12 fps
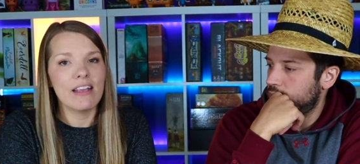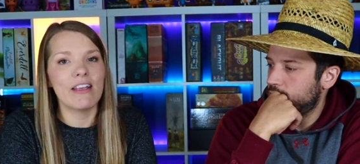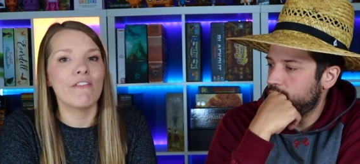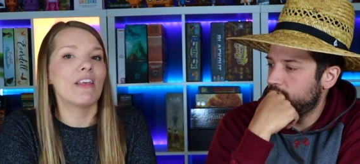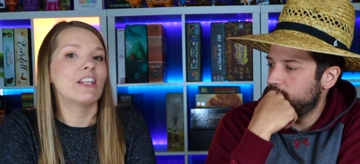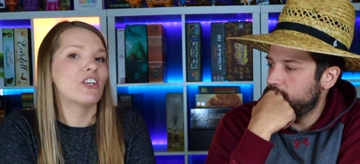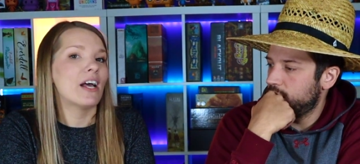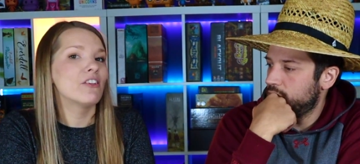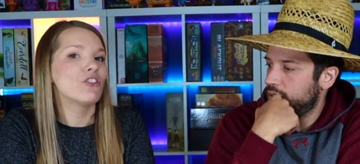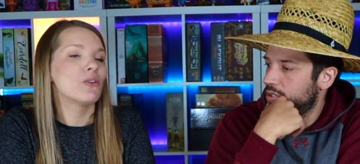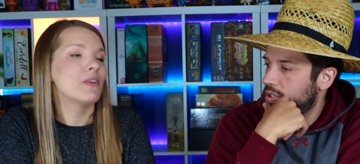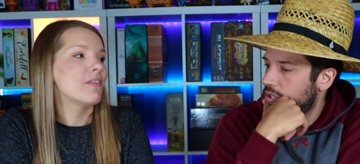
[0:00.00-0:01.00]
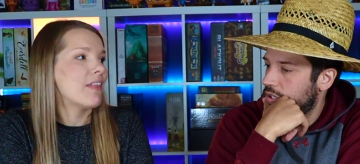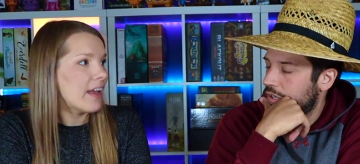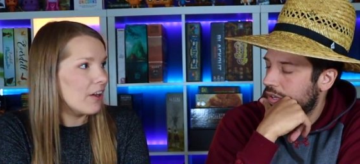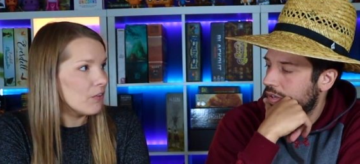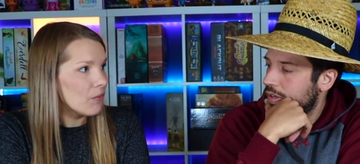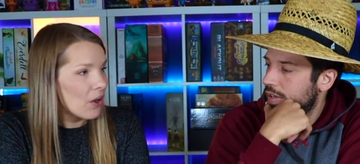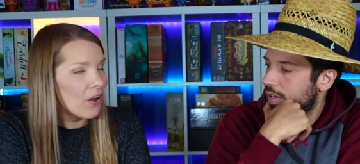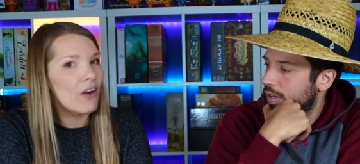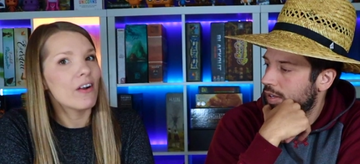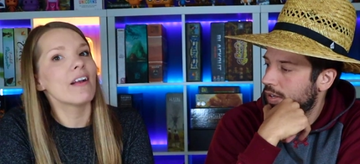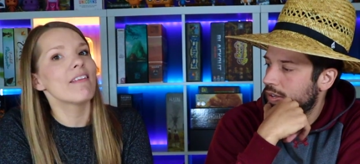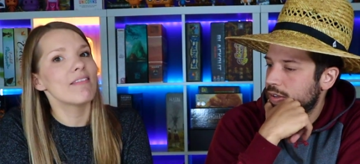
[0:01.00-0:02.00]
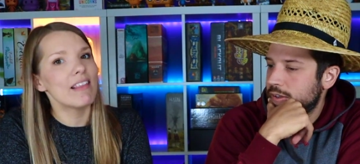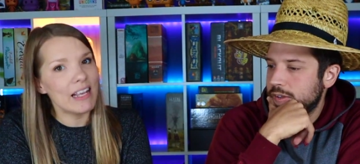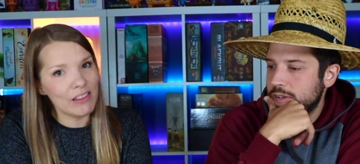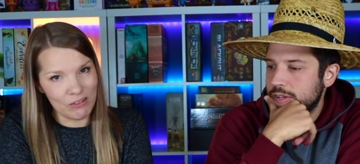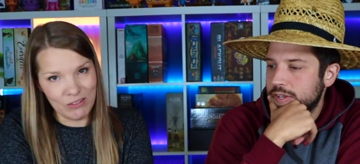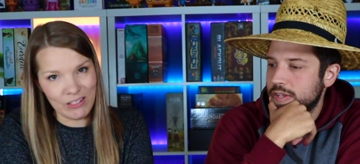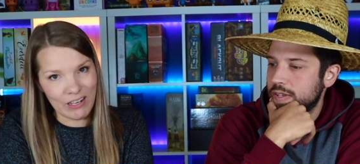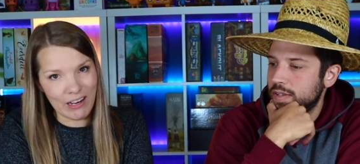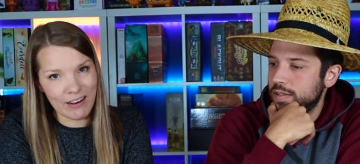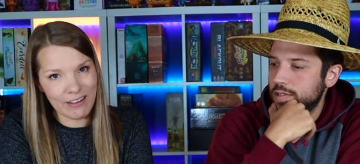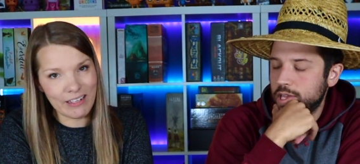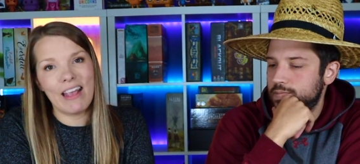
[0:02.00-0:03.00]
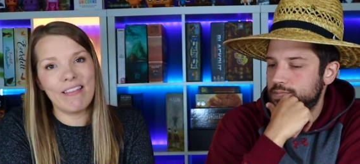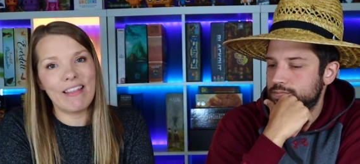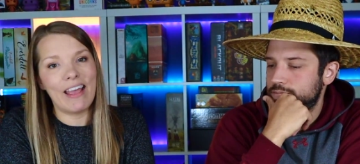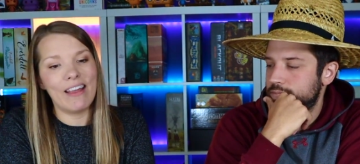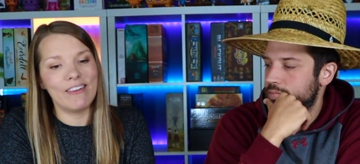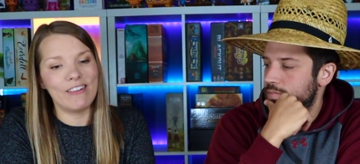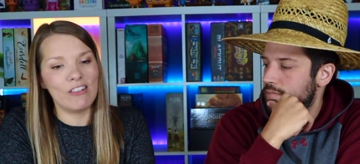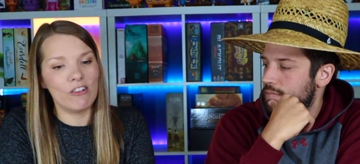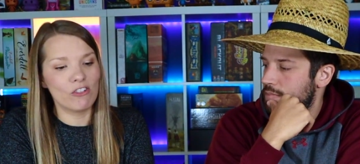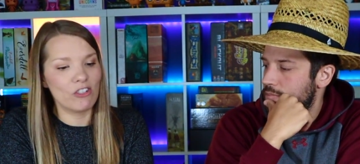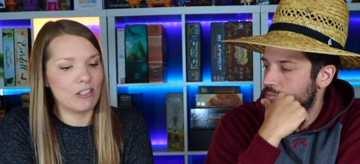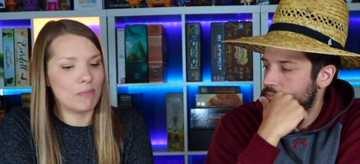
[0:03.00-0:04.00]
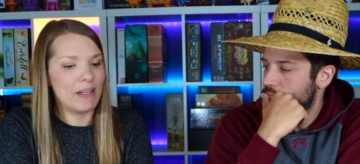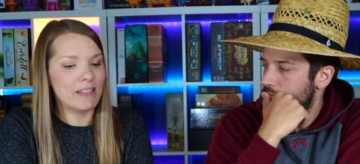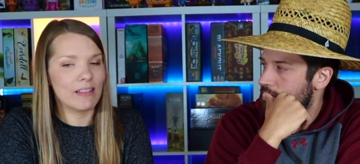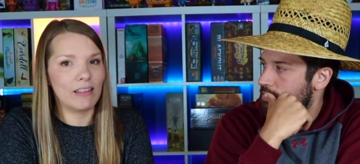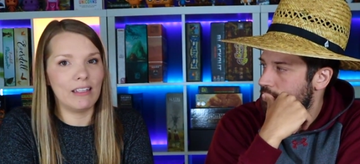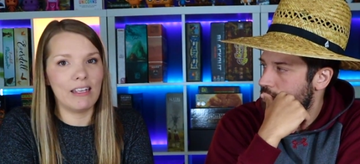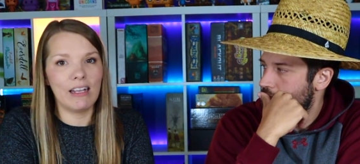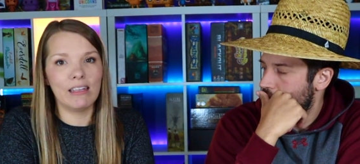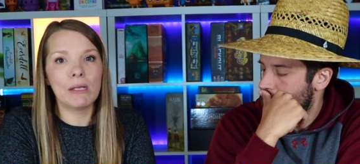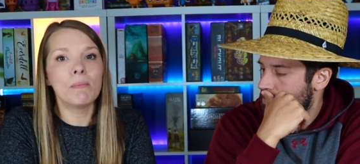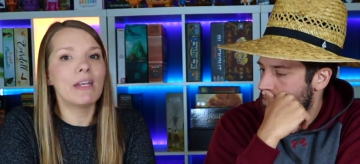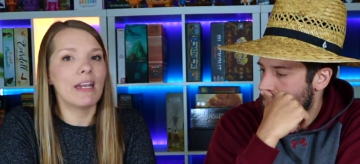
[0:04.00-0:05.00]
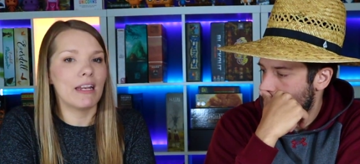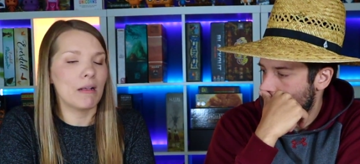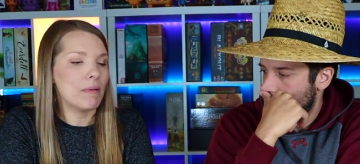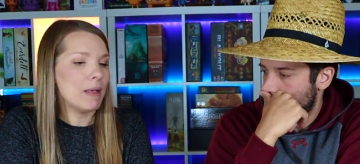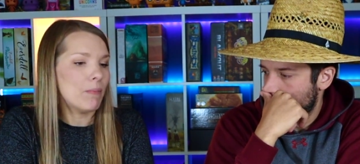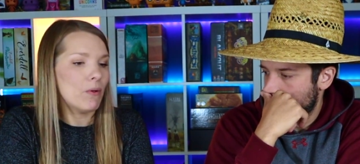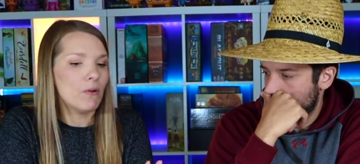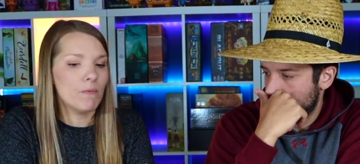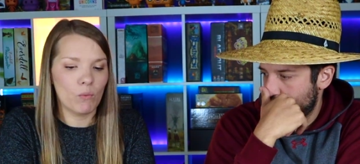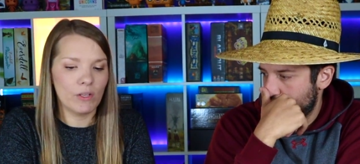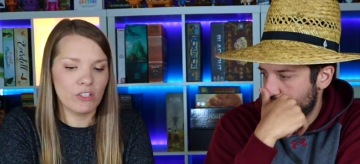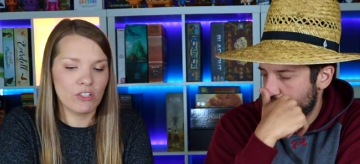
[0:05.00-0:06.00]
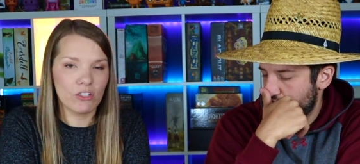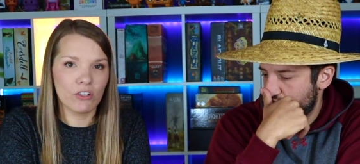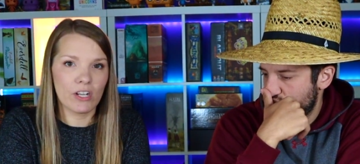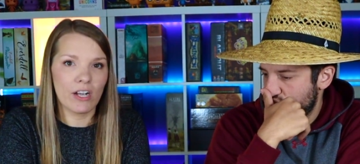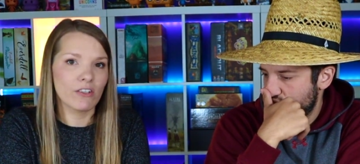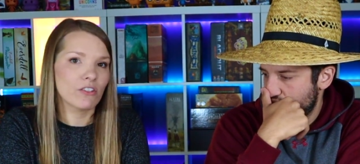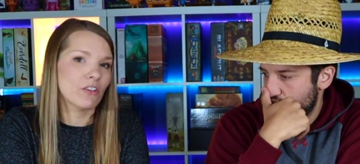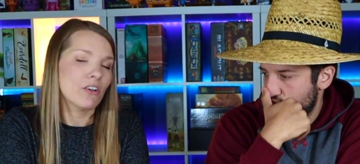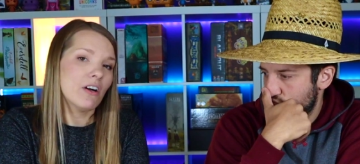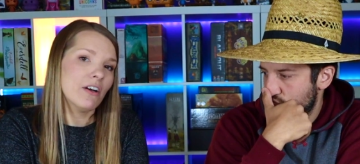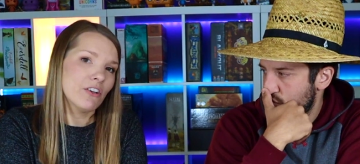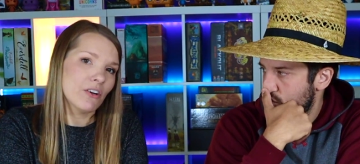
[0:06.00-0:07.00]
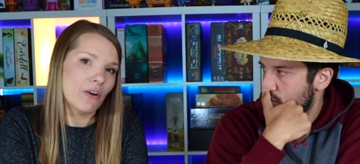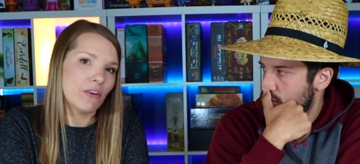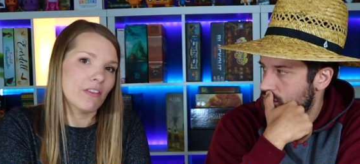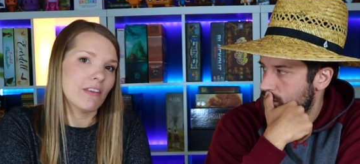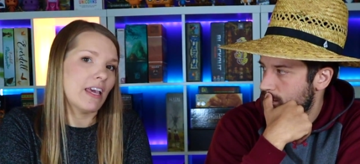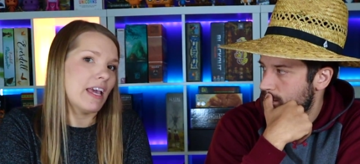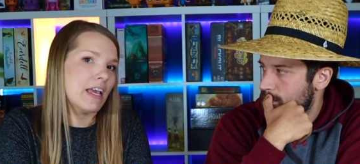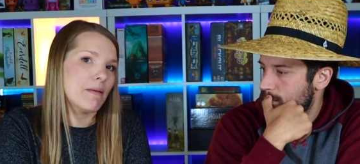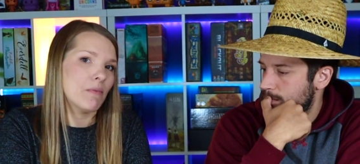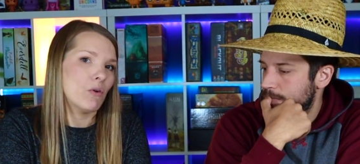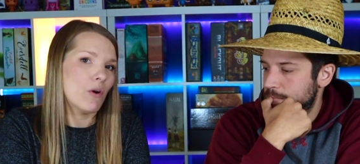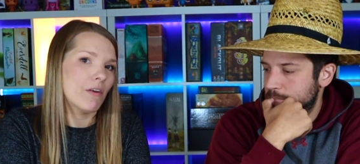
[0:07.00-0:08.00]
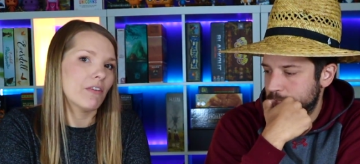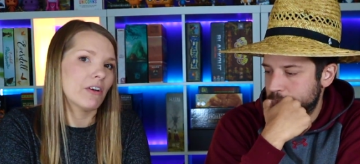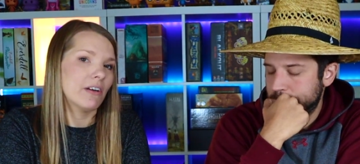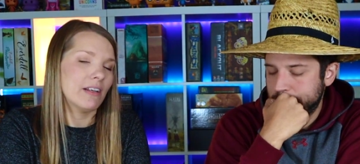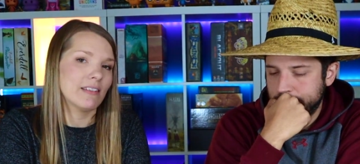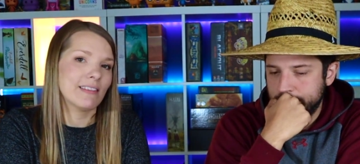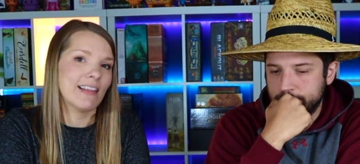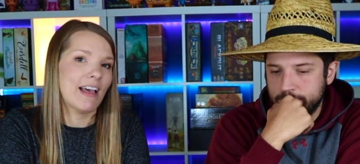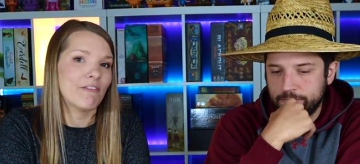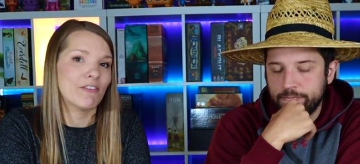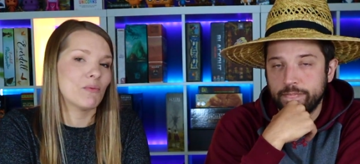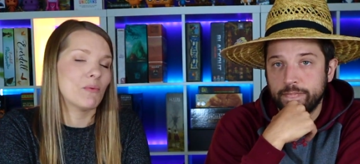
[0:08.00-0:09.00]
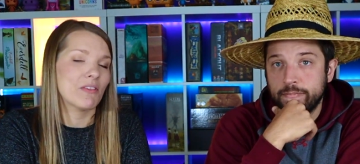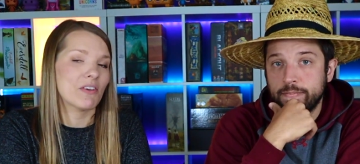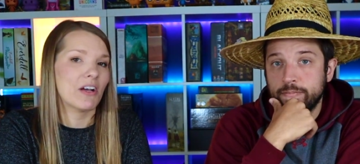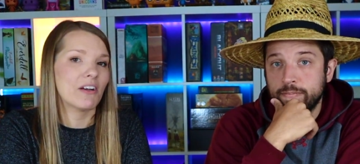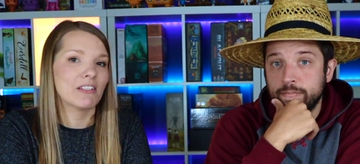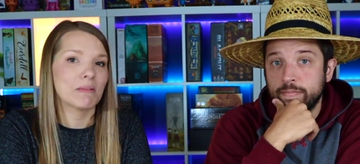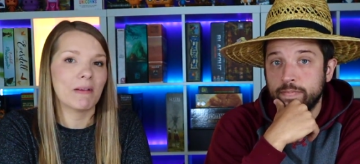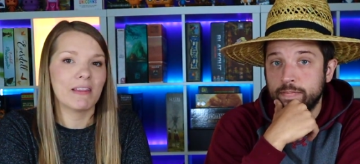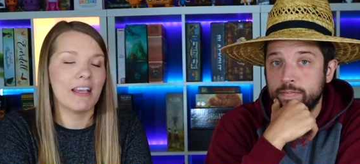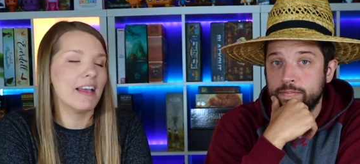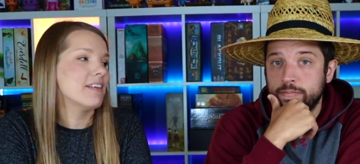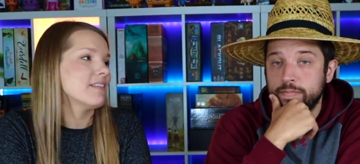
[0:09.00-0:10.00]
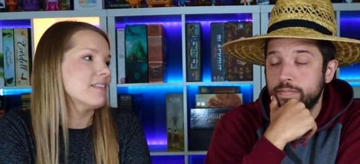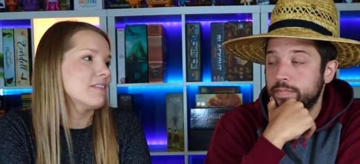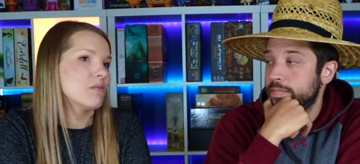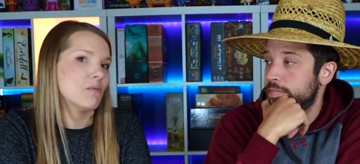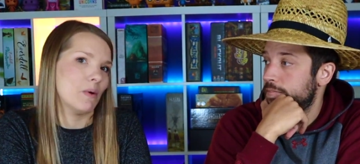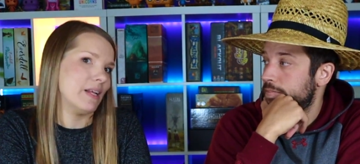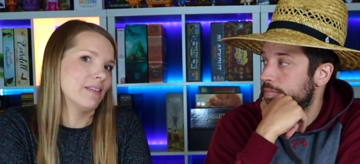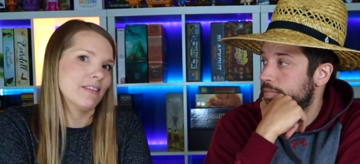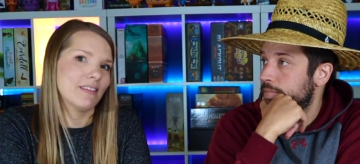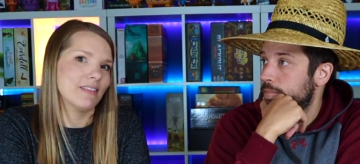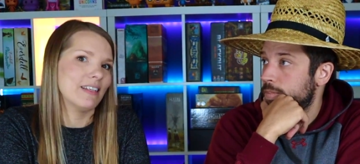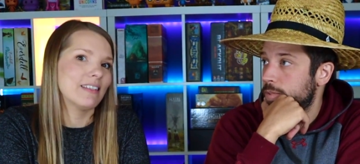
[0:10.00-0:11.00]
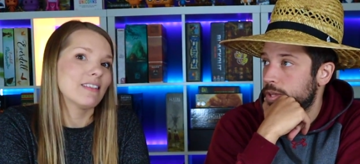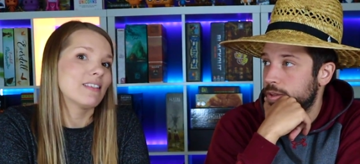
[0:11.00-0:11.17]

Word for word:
Speaker 1: If they challenge you and they are wrong, they lose a card. And then you're just basically eliminating people. Once your cards are gone, you're out of the game. Whoever is left with cards by the end wins. It's a